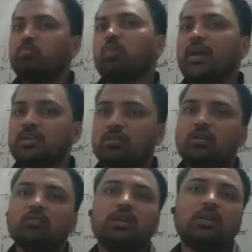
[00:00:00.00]
point,
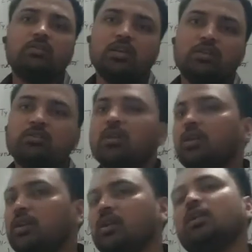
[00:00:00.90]
or one terminal to
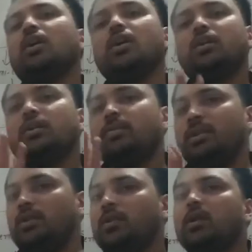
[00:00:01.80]
another terminal.